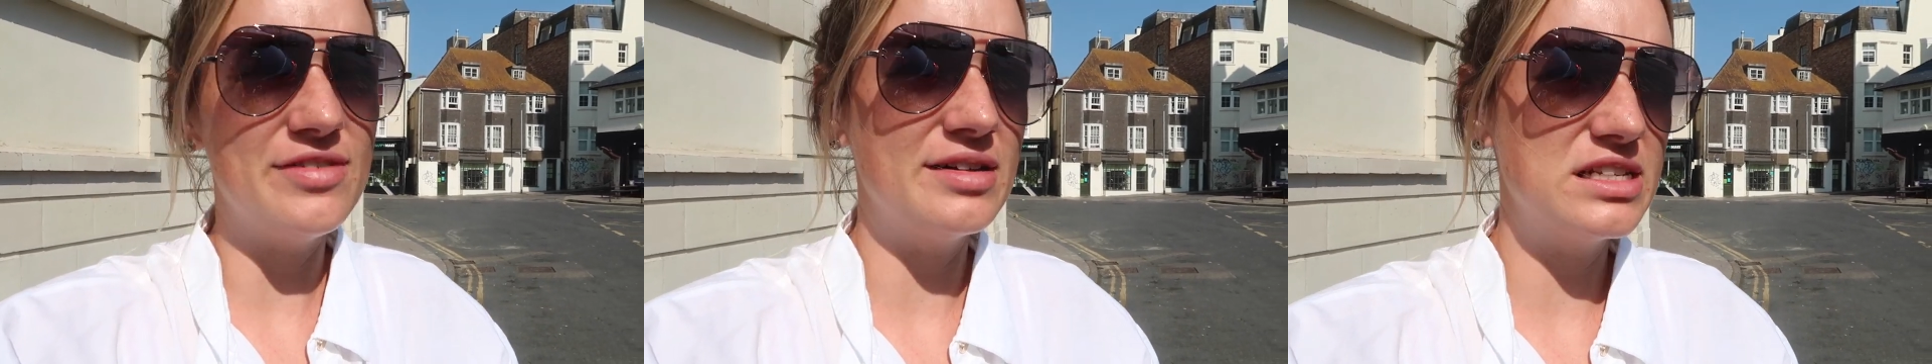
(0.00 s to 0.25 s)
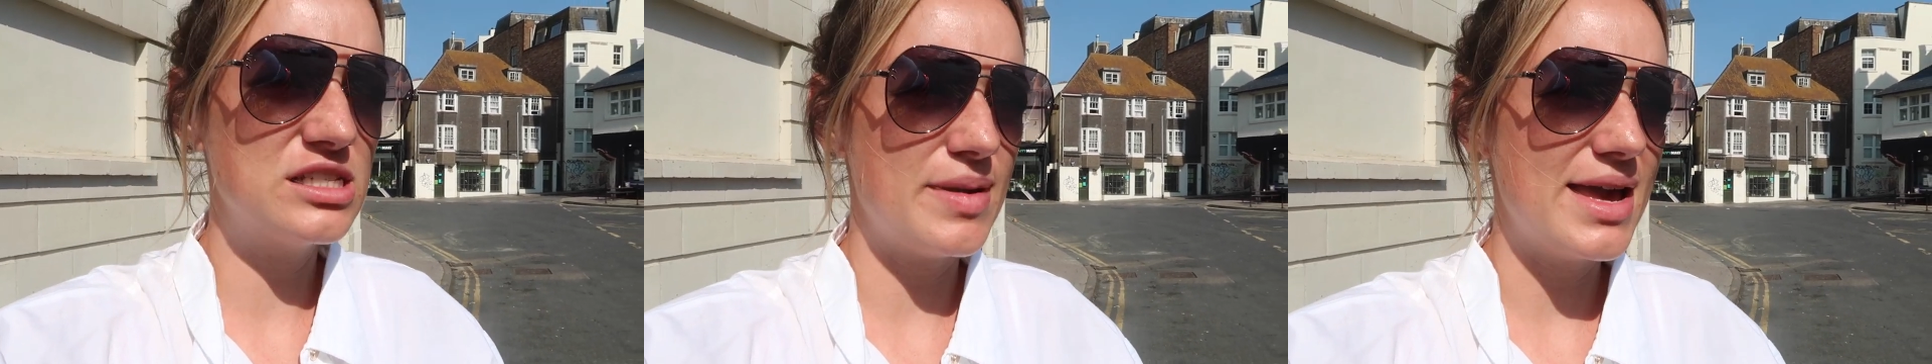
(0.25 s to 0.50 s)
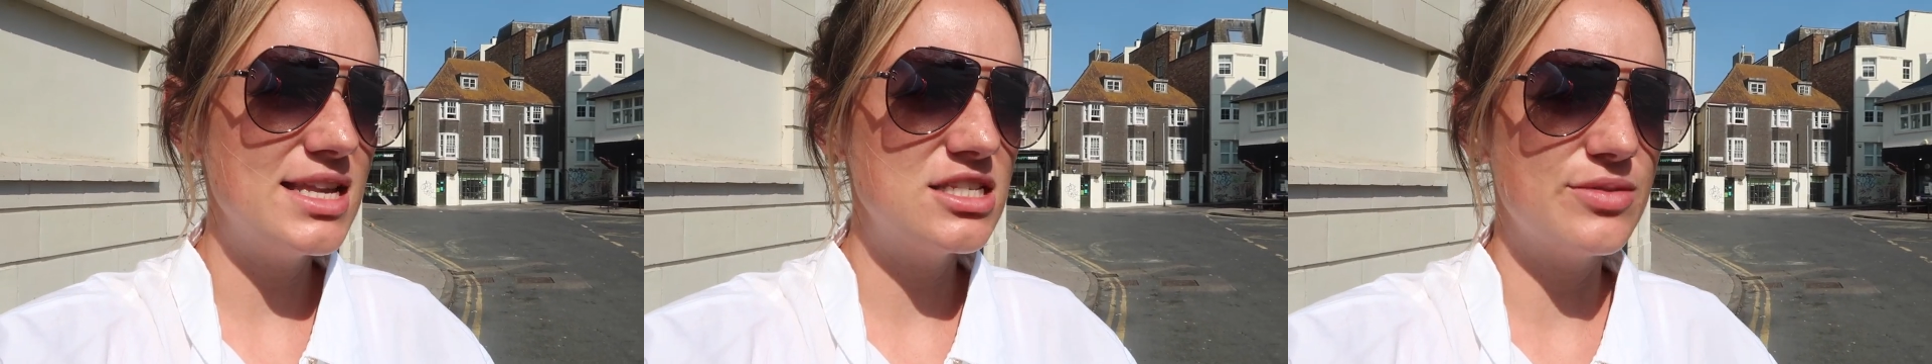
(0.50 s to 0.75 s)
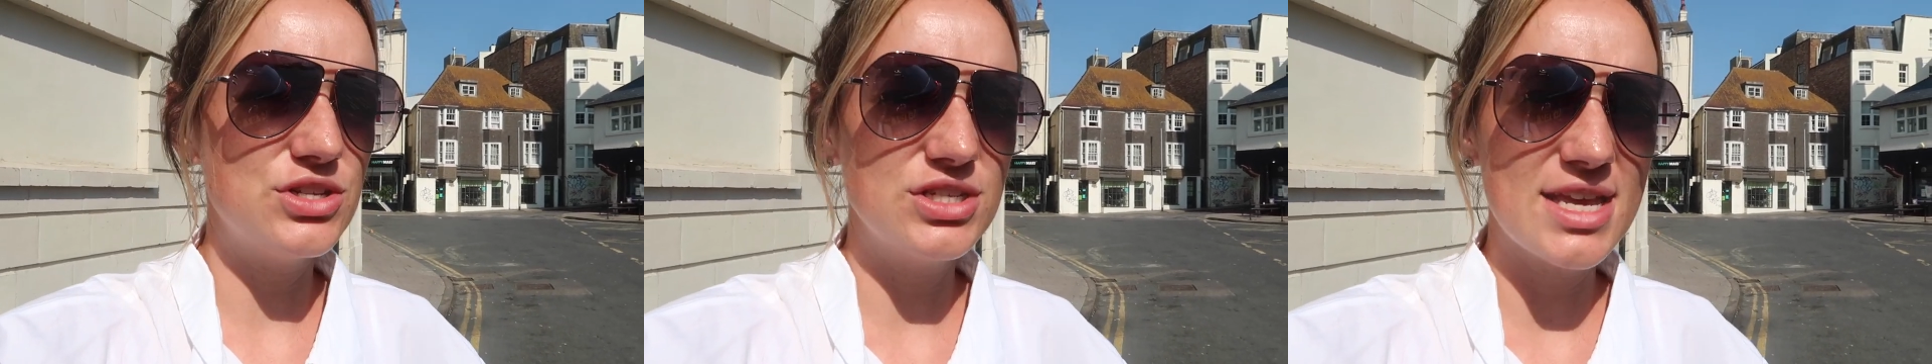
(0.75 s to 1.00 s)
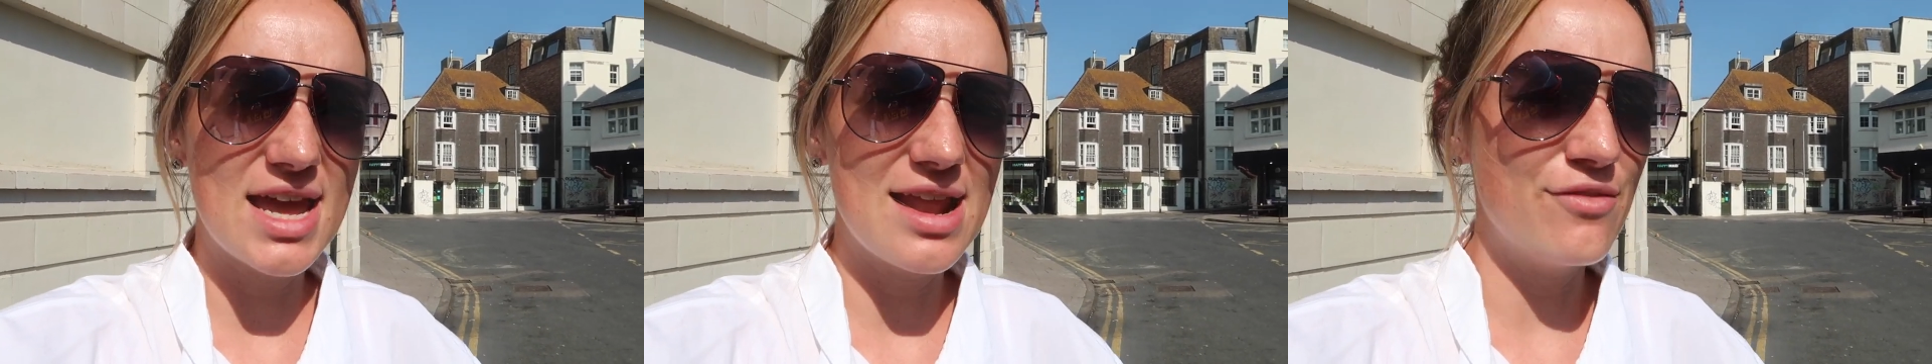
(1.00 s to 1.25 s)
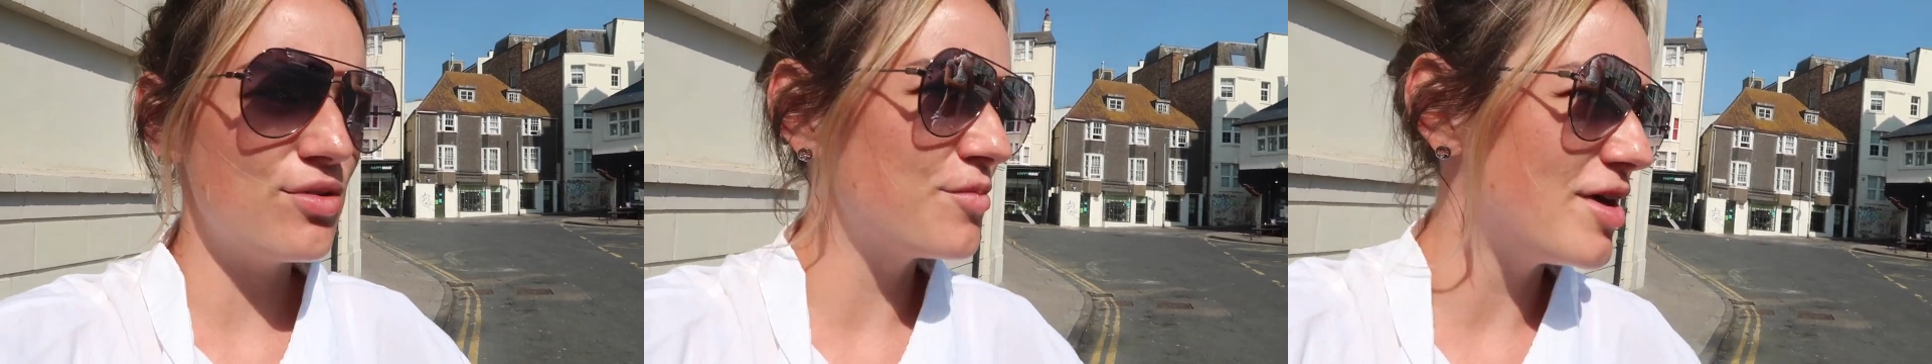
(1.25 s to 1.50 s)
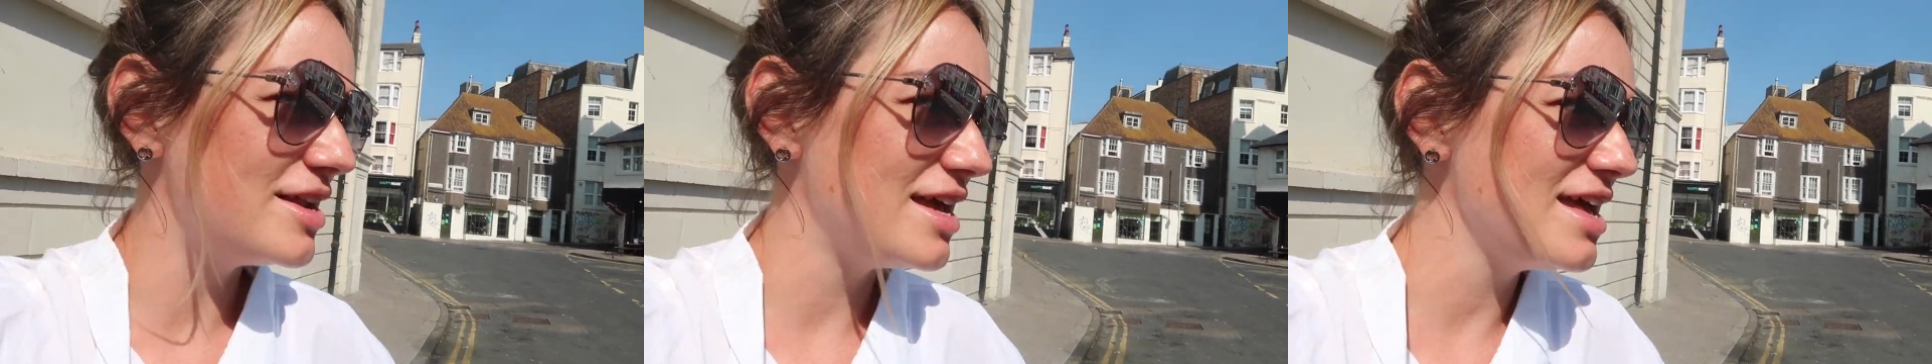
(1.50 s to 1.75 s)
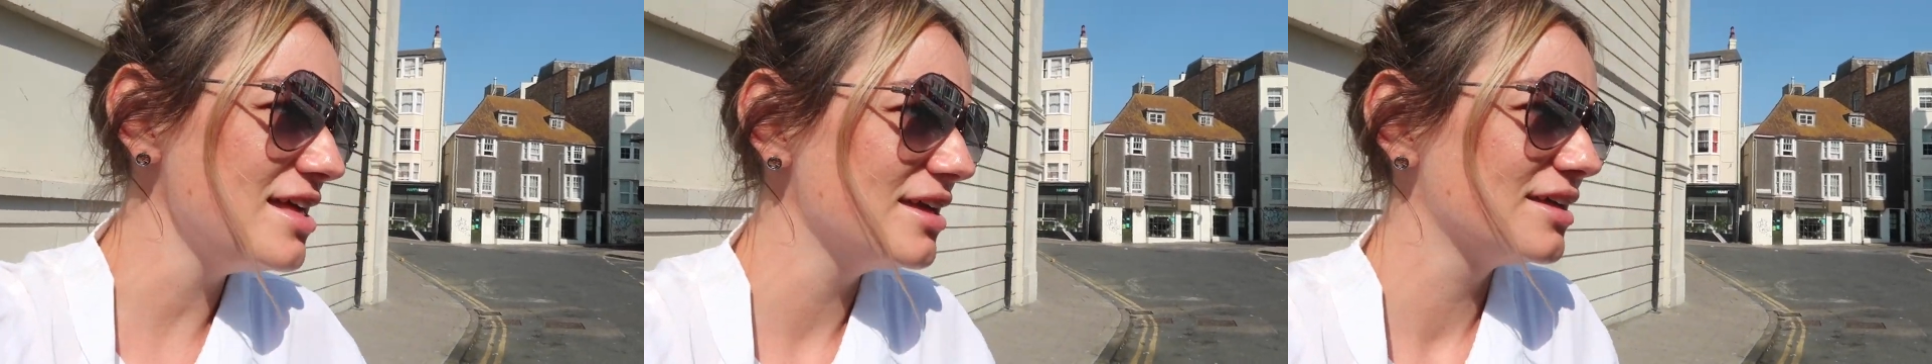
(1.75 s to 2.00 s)
found a space. So we're just getting everyone
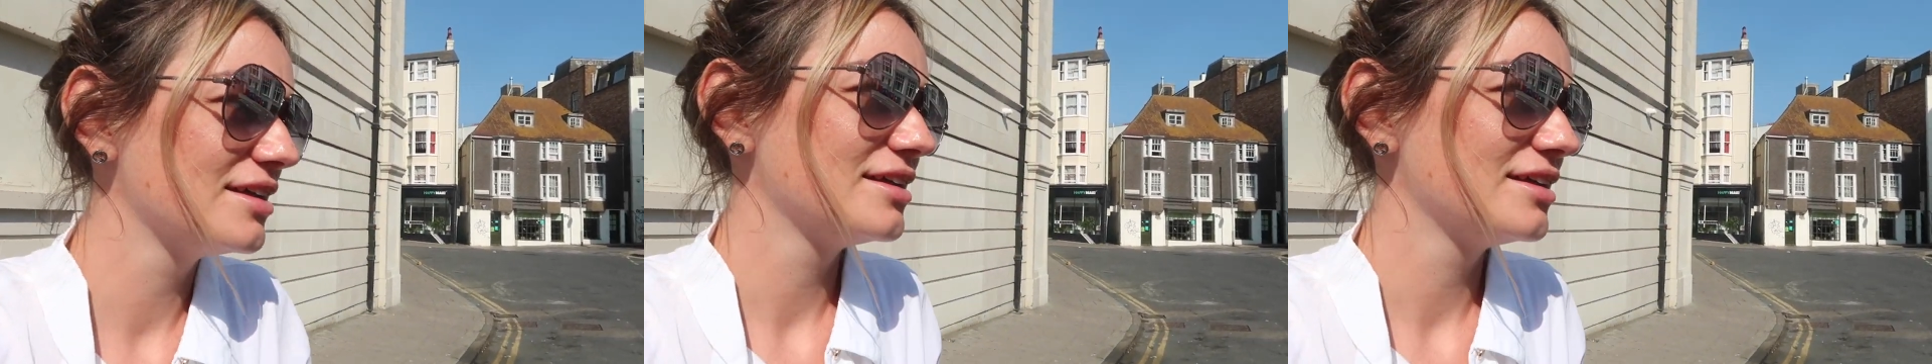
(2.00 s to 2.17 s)
ready.